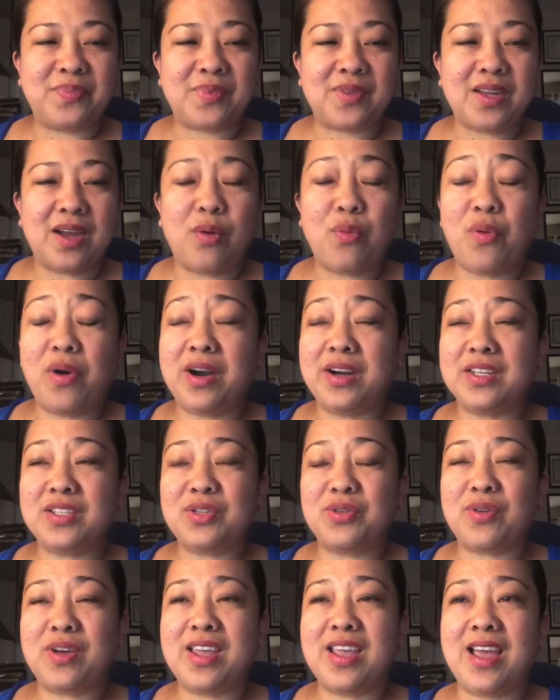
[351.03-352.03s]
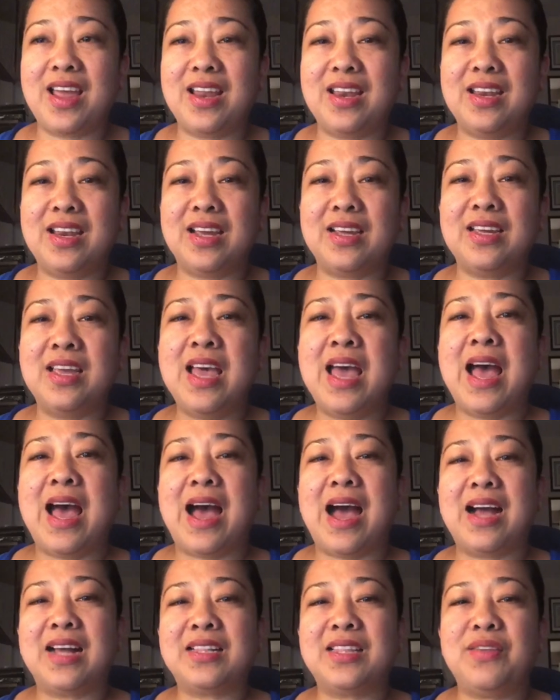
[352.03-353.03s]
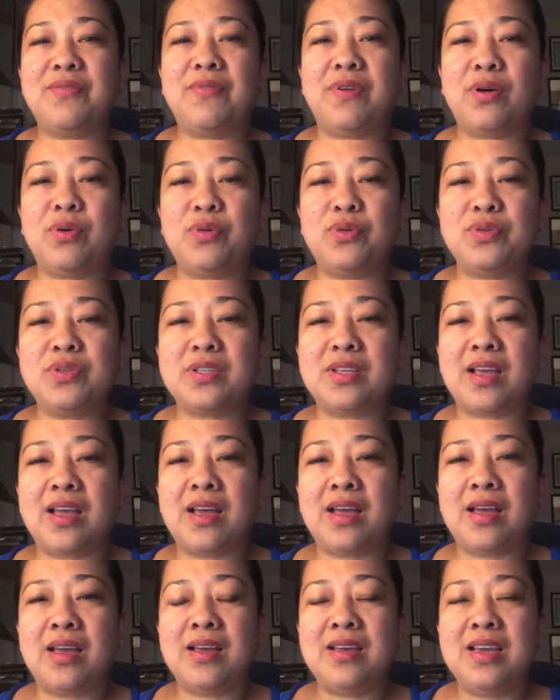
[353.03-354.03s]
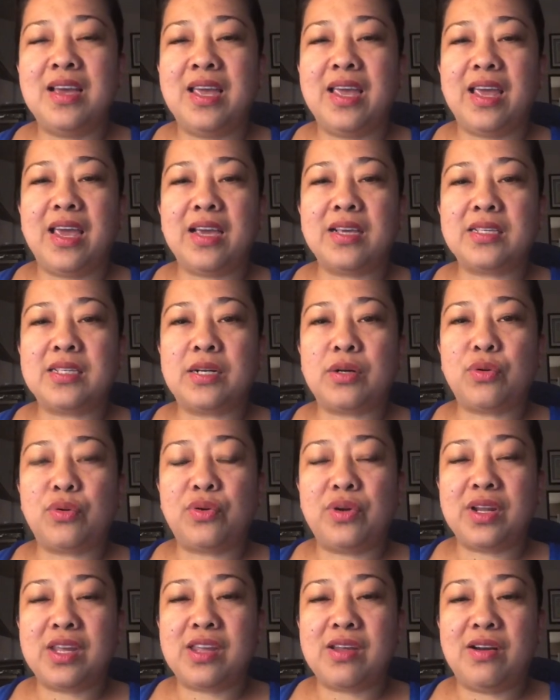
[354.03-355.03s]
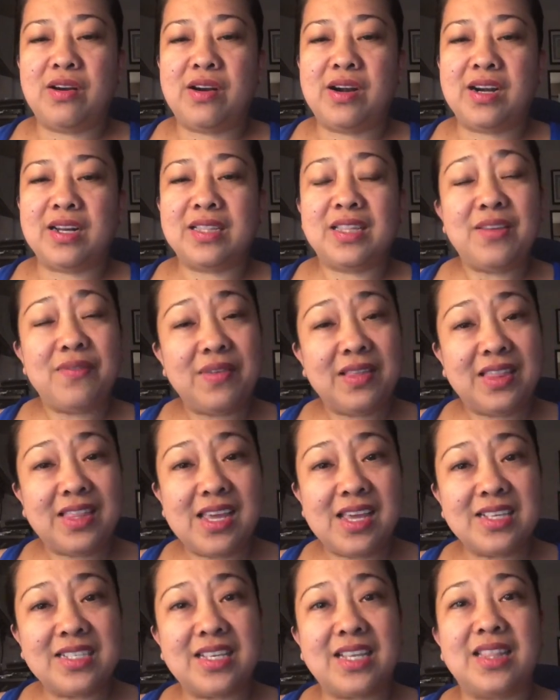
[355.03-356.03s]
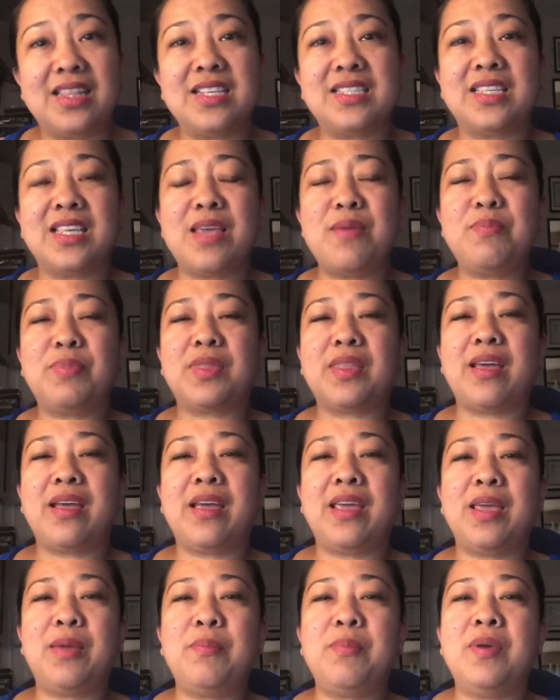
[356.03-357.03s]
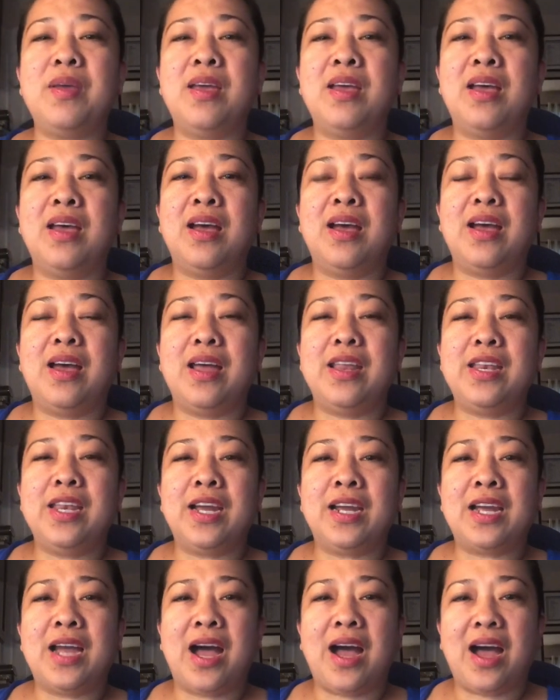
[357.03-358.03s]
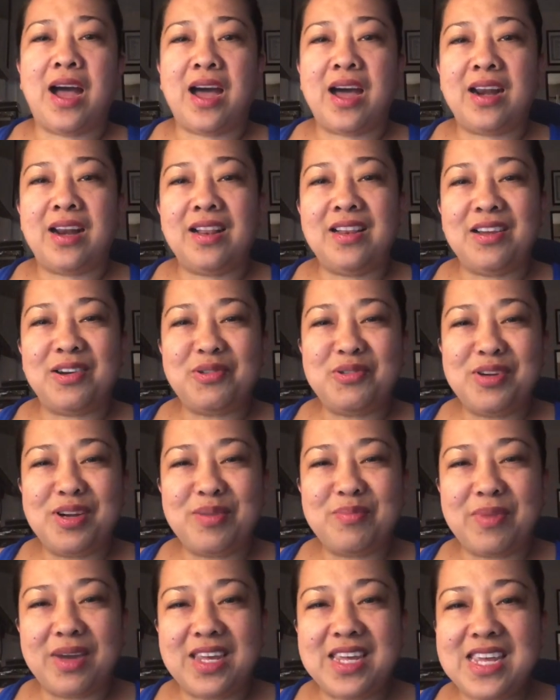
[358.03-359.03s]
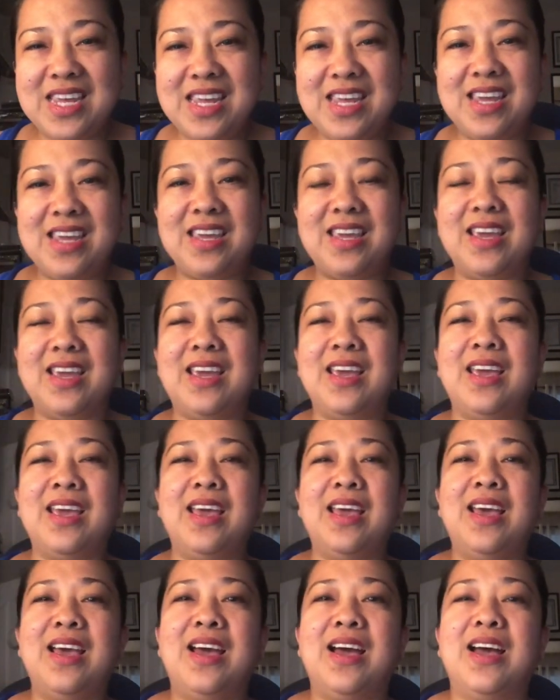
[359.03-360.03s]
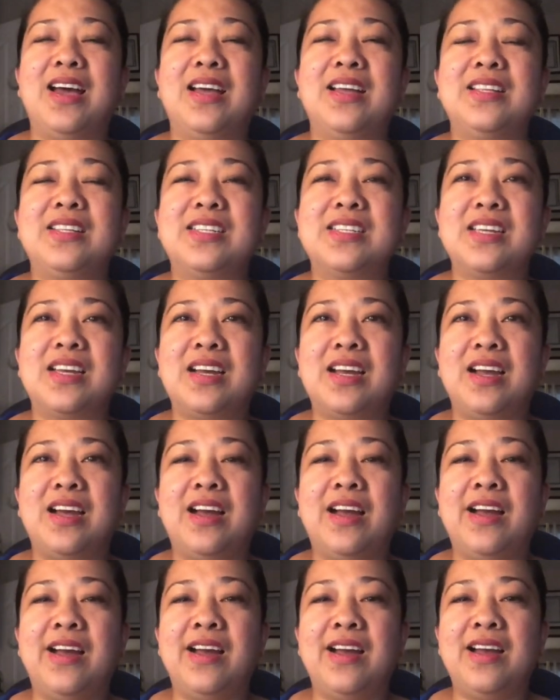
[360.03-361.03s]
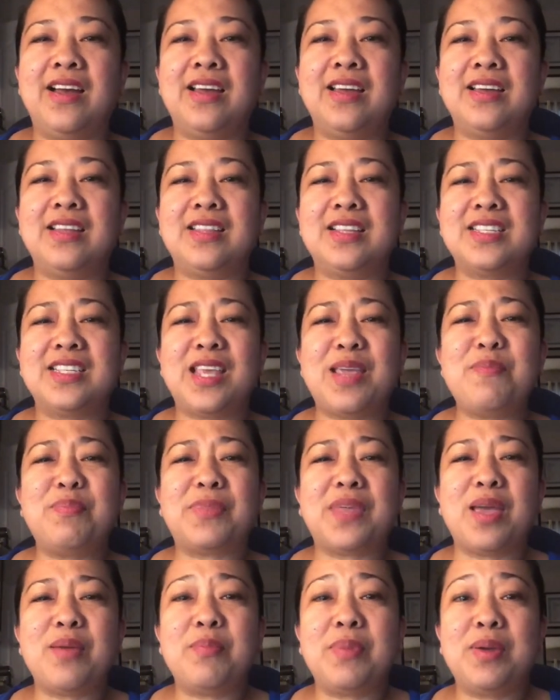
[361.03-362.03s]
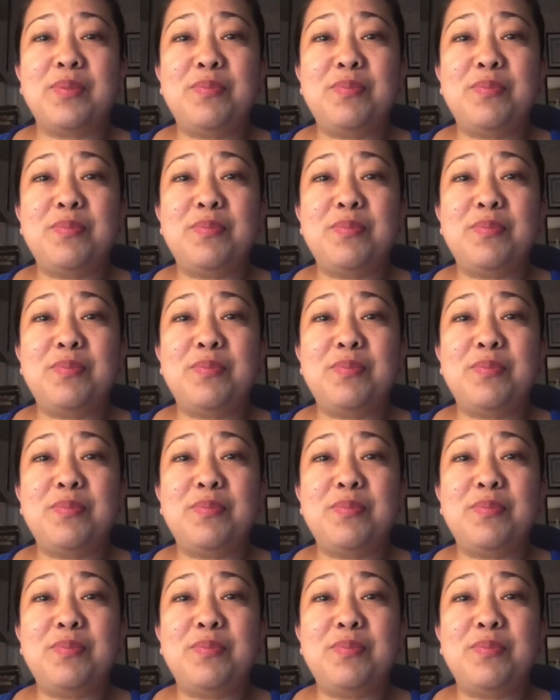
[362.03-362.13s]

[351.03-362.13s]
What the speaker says: awards. So kaya nag-active ako sa extracurricular activities. At the same time, nag-aaral ako ng maigi at saka at the same time may